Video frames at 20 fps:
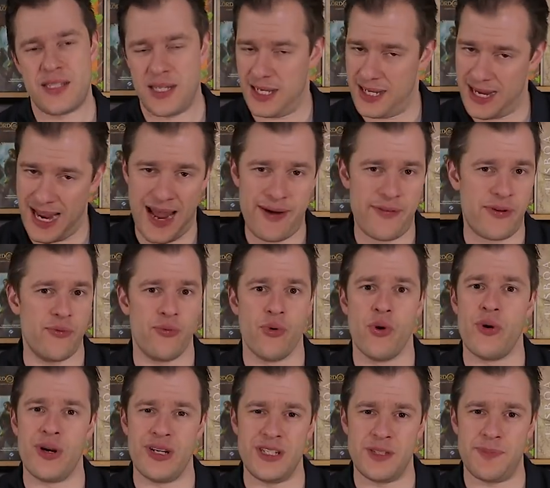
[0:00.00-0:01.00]
and have it
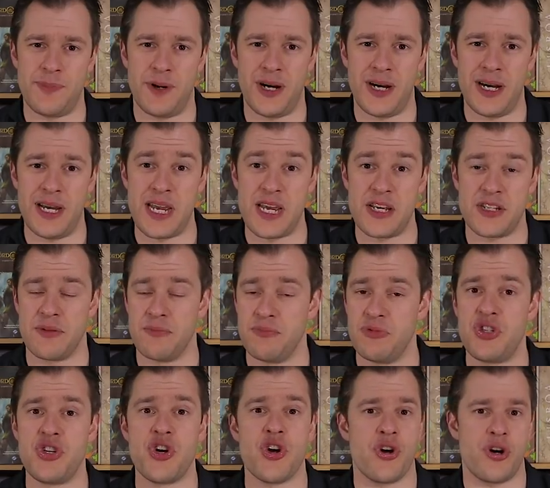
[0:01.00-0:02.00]
ruined by some
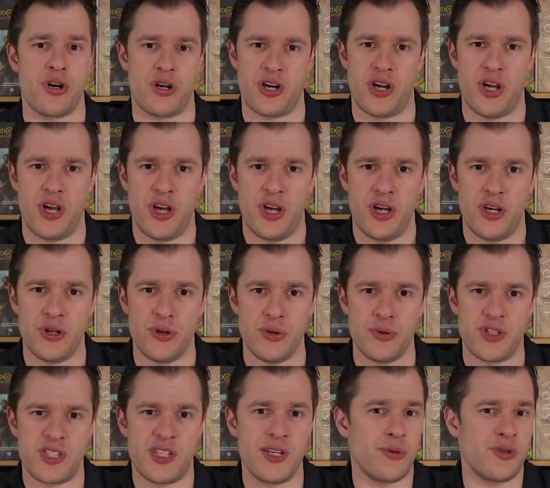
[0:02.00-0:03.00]
jerk
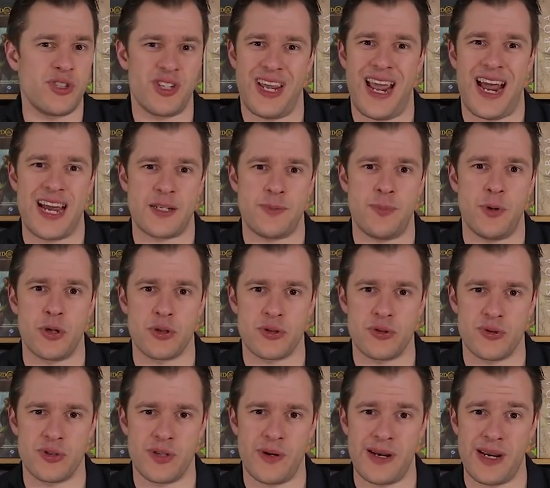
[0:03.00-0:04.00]
who steals your cash box
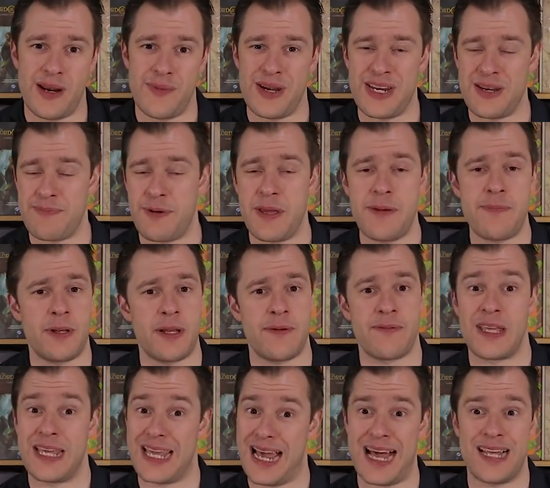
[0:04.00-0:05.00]
or something. I mean, people
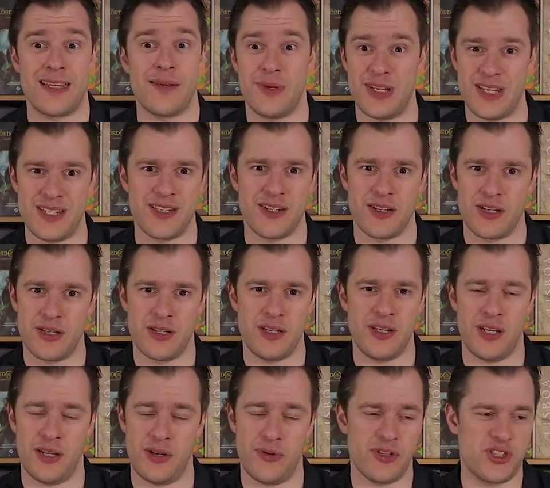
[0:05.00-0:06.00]
have got to be...
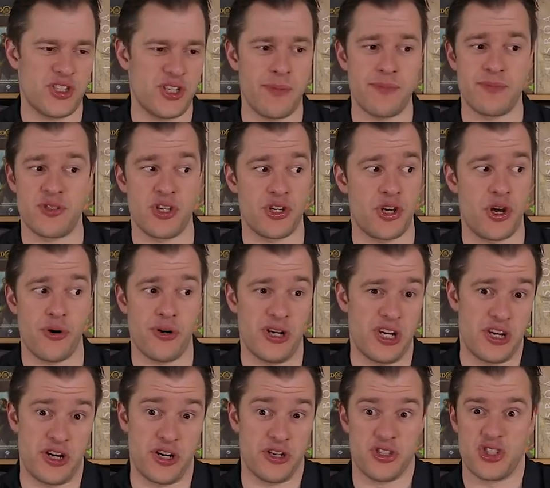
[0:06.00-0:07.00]
there were some
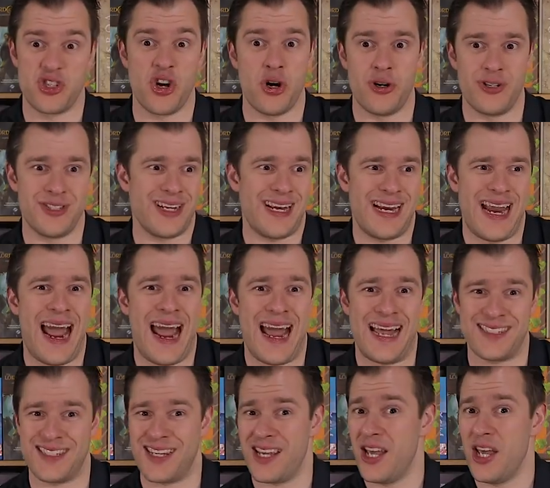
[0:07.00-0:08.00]
security concerns I
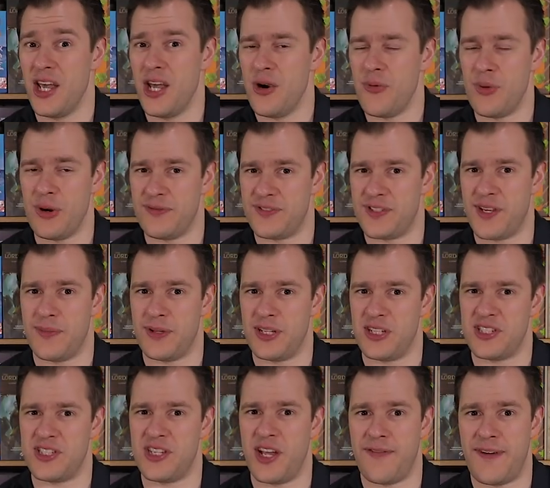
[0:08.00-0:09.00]
had with some of
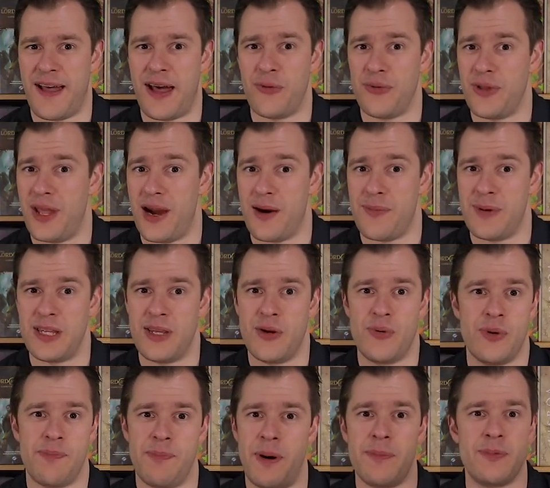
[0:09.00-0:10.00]
the stuff out there. I mean, there
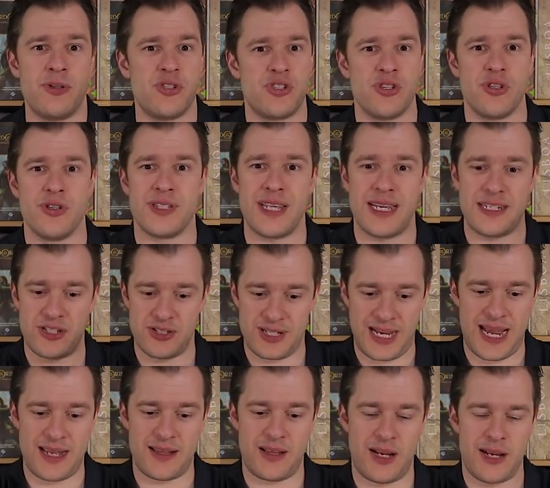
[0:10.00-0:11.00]
were publishers that just
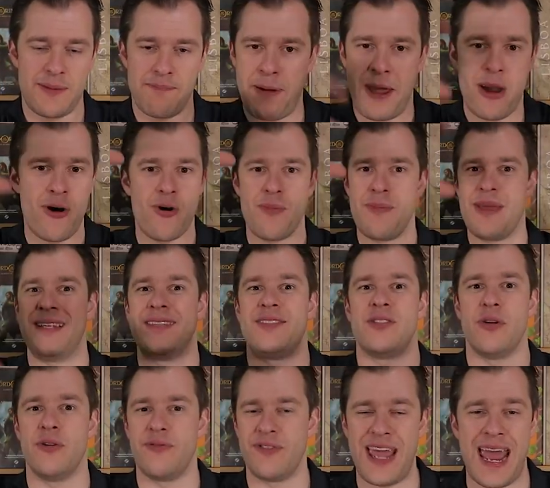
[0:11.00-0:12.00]
had, like, pyramids
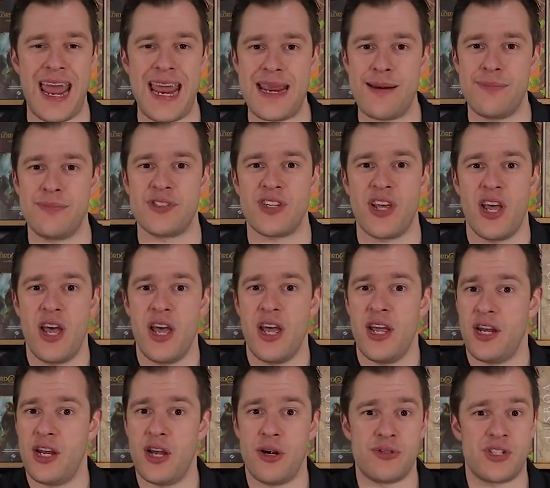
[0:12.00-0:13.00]
of games,
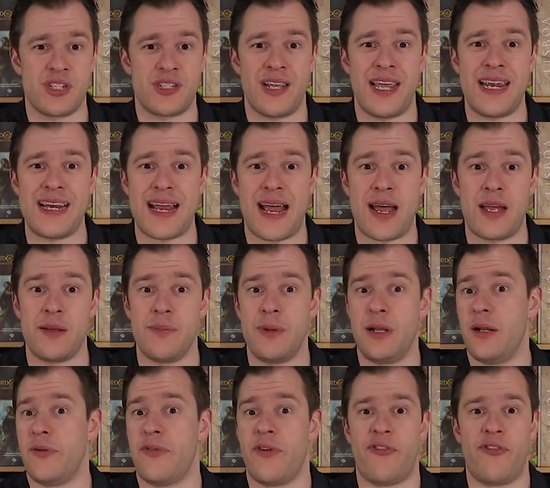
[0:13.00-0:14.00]
you know, just laid out in the
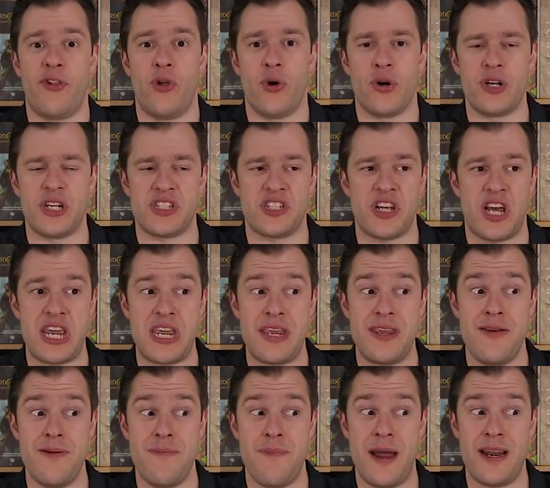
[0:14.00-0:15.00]
middle of a floor. And it's like,
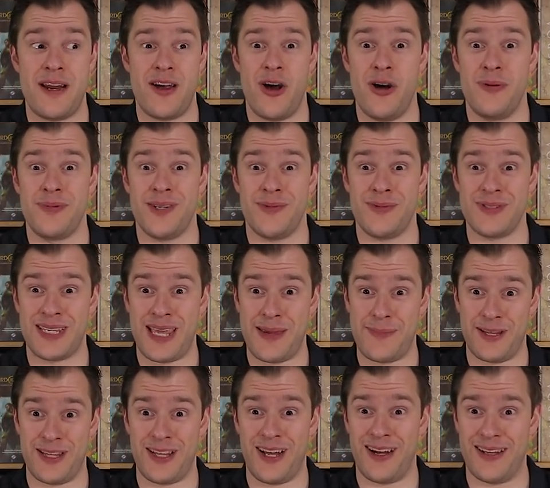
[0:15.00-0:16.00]
you better hope someone's
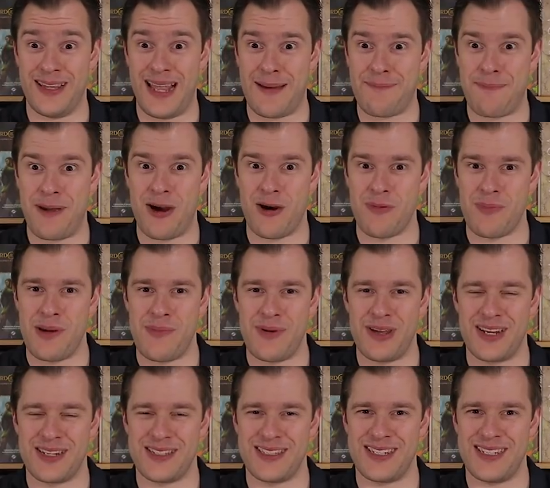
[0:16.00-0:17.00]
keeping an eye on that pyramid,
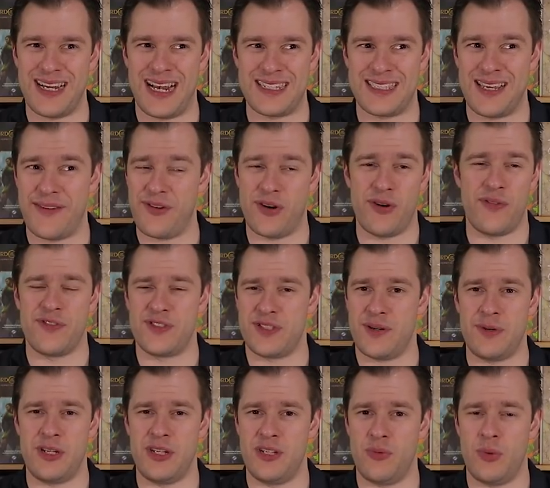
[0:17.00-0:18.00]
because it's not difficult for
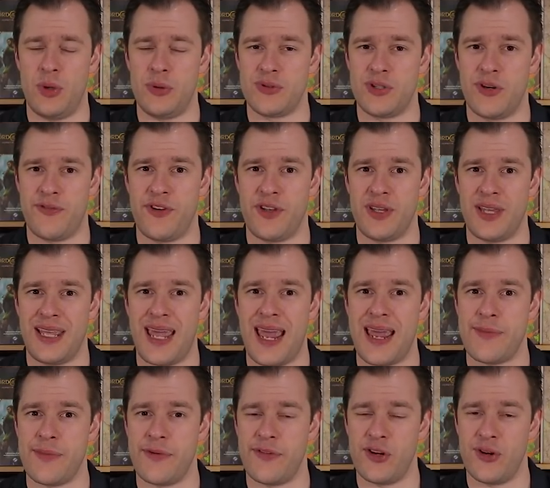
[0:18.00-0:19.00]
somebody to waltz off of the
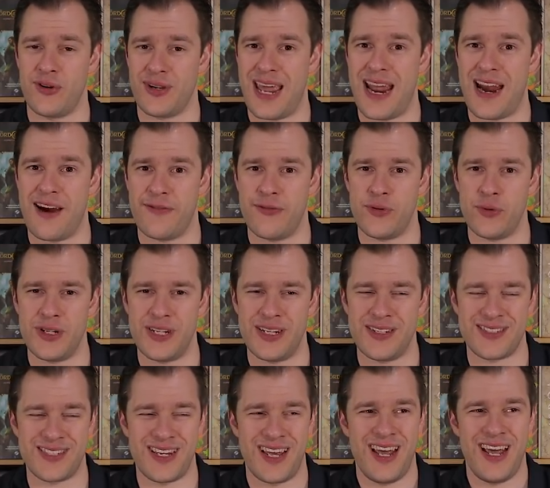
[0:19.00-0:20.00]
game if you're not careful. It
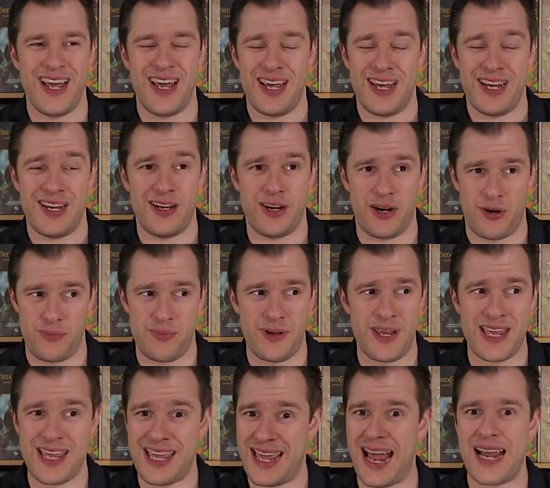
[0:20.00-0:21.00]
is... You know,
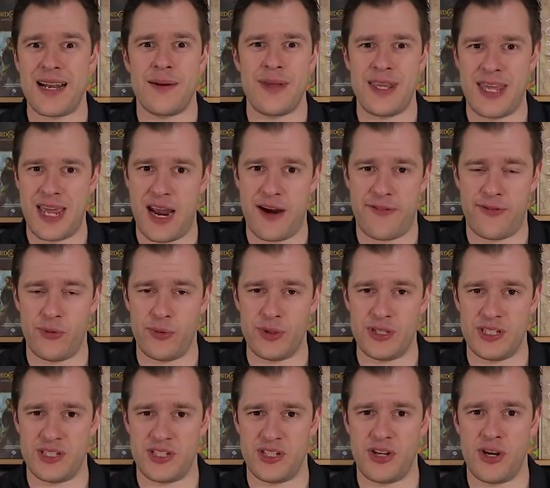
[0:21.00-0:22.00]
you got to be careful
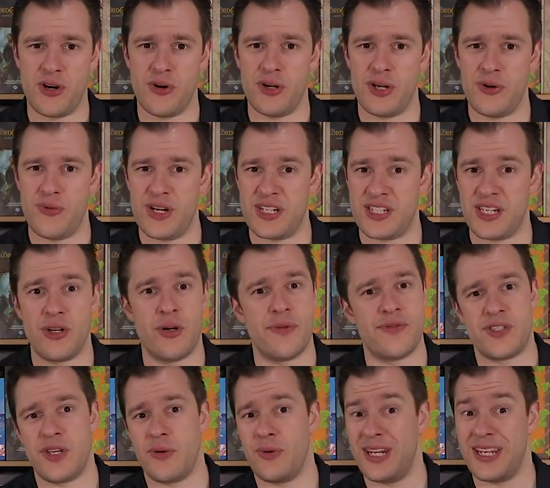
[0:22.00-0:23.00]
with the security risk. And
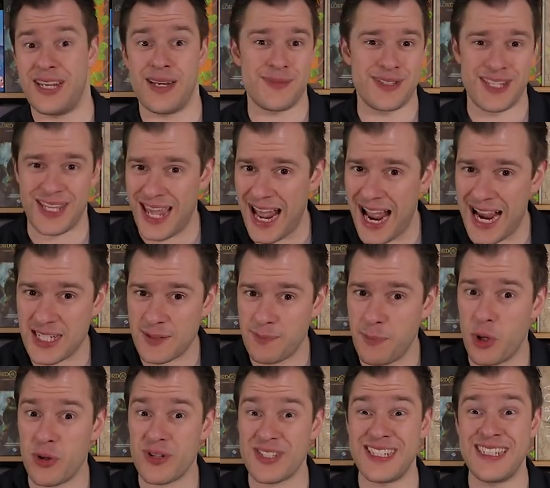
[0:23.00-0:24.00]
obviously, when it comes to cash
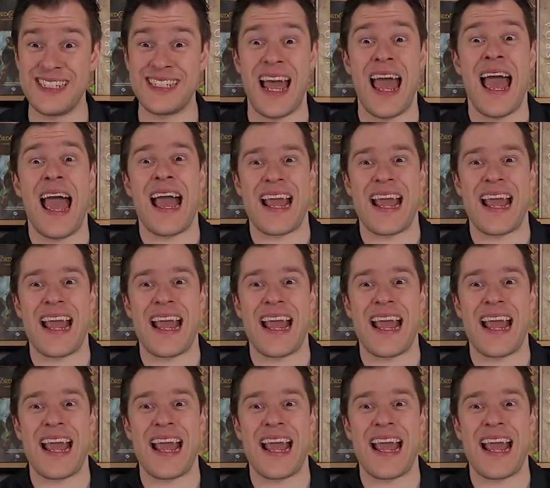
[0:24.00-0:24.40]
boxes,